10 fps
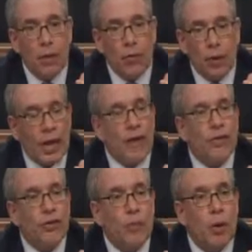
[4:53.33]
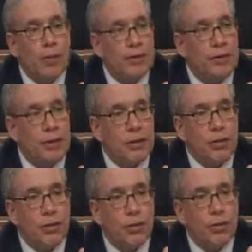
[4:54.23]
For a lot of our small
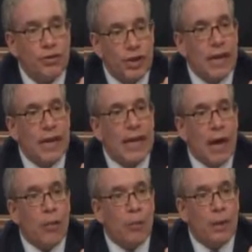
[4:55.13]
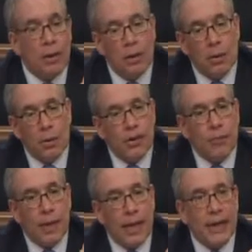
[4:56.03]
businesses, the city can help. We
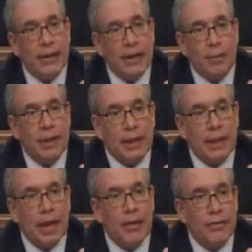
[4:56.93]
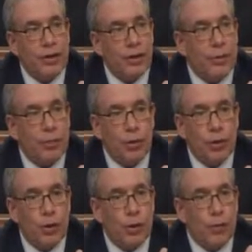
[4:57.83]
spend $18 billion a year
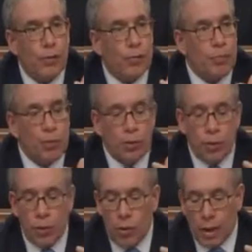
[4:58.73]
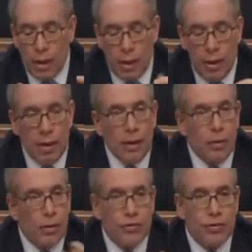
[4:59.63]
procuring
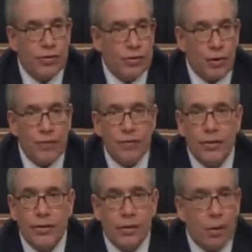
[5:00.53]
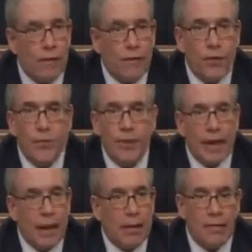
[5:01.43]
goods and services, law firms,
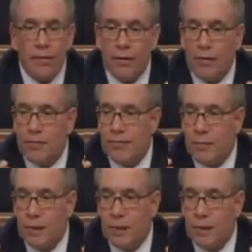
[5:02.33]
accounting firms.